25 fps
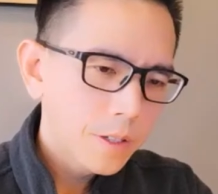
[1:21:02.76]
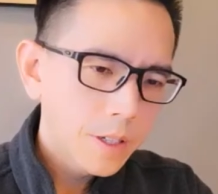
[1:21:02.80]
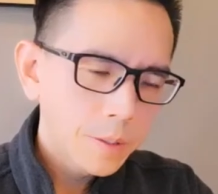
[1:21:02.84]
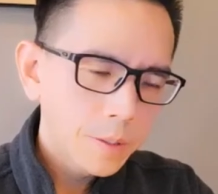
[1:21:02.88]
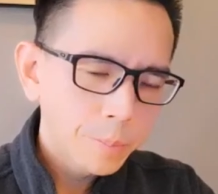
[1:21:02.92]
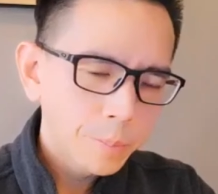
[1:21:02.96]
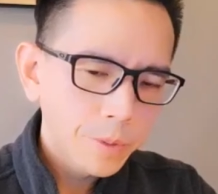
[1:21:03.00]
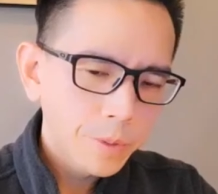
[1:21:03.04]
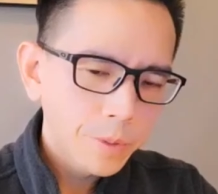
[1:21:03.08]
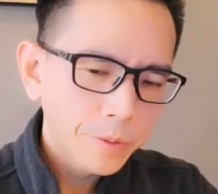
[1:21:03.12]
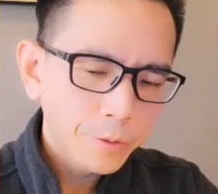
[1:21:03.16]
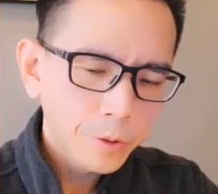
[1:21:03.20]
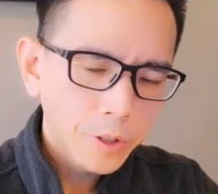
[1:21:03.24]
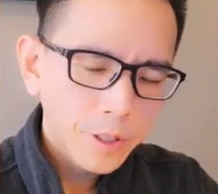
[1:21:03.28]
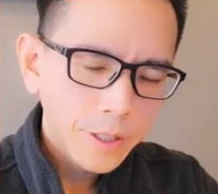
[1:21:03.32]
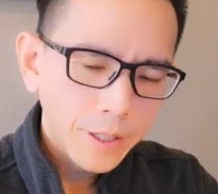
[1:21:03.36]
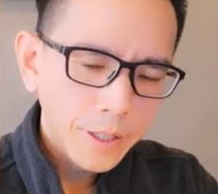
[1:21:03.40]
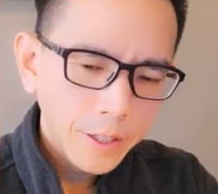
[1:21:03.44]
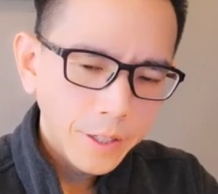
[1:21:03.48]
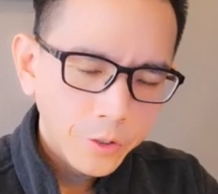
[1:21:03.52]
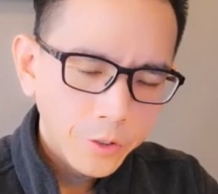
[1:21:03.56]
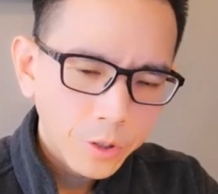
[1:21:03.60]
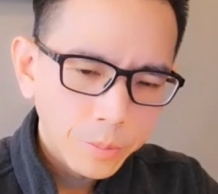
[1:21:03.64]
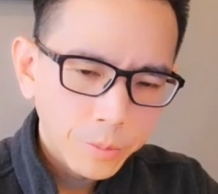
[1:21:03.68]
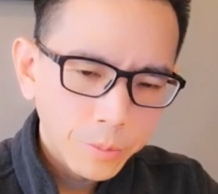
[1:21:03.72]
before
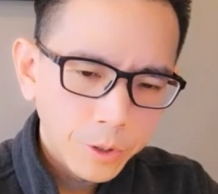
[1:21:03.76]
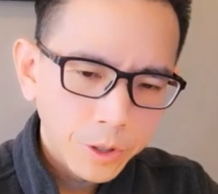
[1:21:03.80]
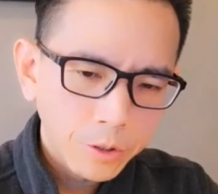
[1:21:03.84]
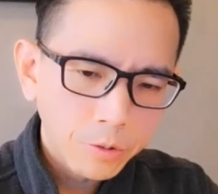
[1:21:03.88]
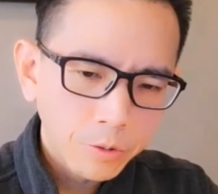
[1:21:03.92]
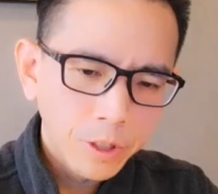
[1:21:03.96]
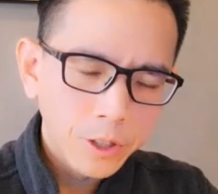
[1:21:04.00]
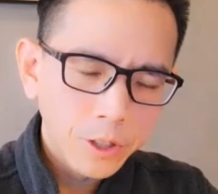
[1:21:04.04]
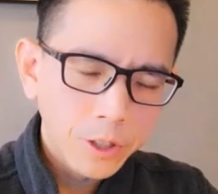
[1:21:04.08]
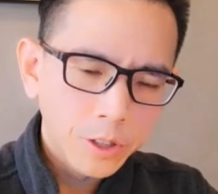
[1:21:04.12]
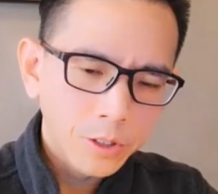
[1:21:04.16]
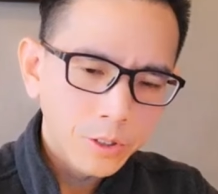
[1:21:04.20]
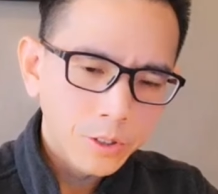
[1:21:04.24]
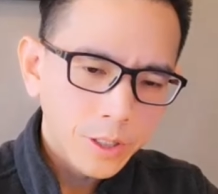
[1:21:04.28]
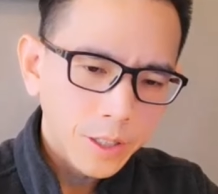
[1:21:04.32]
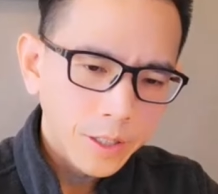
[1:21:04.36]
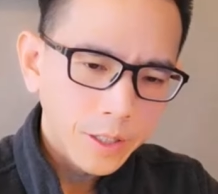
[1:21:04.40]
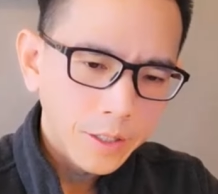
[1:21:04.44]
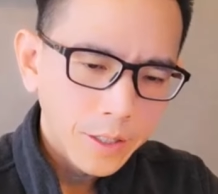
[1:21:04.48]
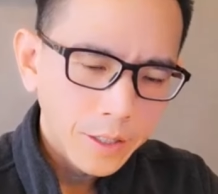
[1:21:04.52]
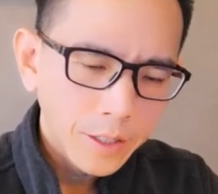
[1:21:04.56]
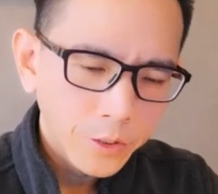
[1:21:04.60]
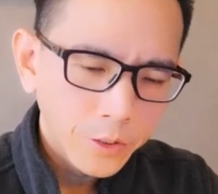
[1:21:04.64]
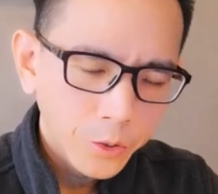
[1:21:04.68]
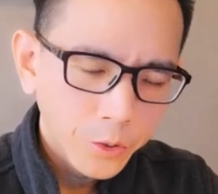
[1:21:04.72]
I answer more questions,
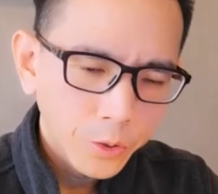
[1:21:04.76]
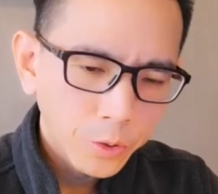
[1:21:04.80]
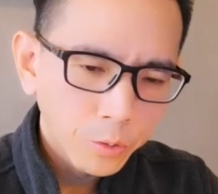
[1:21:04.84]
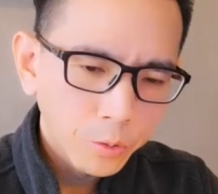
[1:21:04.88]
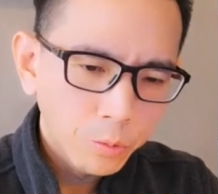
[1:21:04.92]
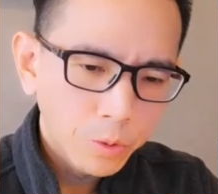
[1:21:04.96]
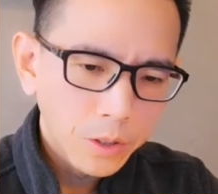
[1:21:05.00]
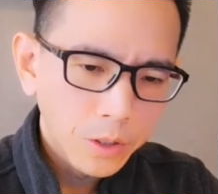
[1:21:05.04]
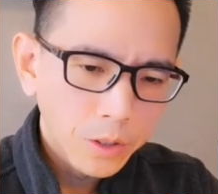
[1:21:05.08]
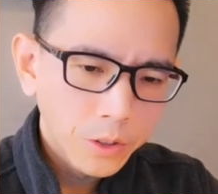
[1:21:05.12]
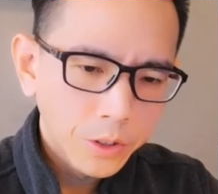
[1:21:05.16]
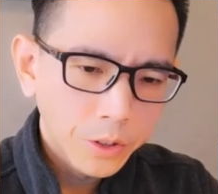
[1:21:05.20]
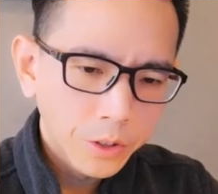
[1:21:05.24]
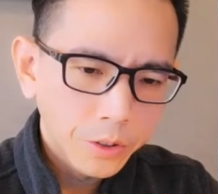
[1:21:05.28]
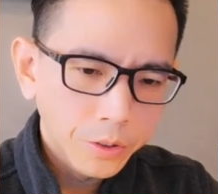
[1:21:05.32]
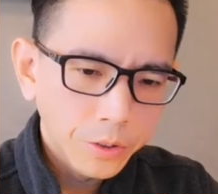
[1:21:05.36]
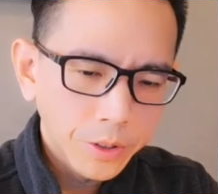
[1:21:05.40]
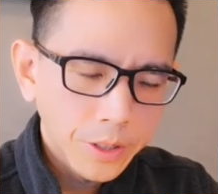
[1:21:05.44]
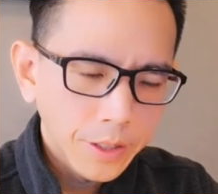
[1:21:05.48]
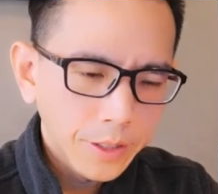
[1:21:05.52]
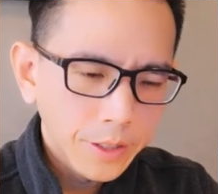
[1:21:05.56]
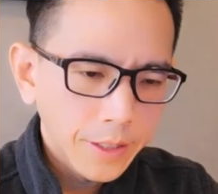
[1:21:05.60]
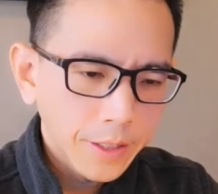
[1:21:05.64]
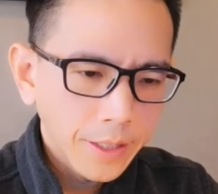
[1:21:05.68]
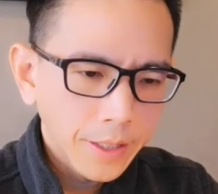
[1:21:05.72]
I do want
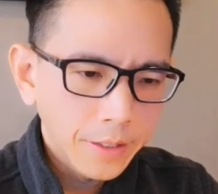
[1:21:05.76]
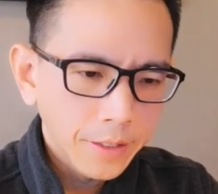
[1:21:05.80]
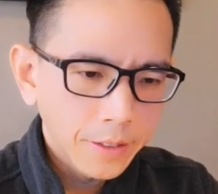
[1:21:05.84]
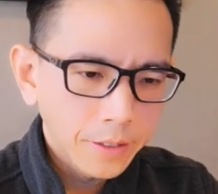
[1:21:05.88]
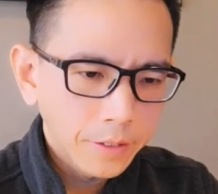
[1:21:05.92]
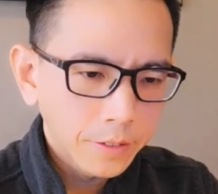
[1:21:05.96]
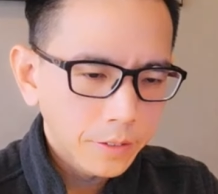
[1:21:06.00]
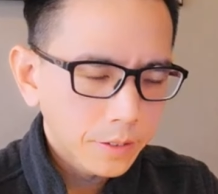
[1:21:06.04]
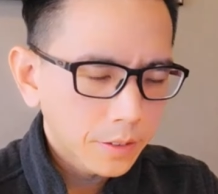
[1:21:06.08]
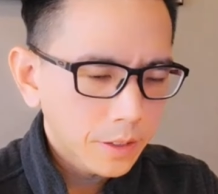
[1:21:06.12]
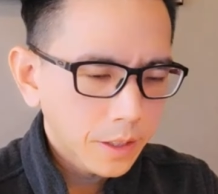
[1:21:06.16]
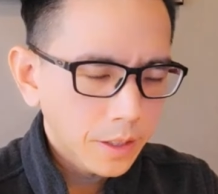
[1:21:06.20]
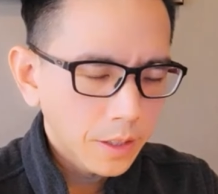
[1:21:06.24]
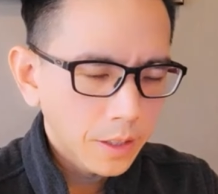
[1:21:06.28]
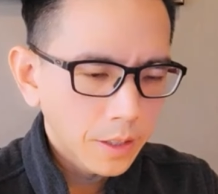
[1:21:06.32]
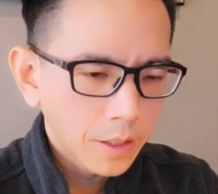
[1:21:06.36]
to, again,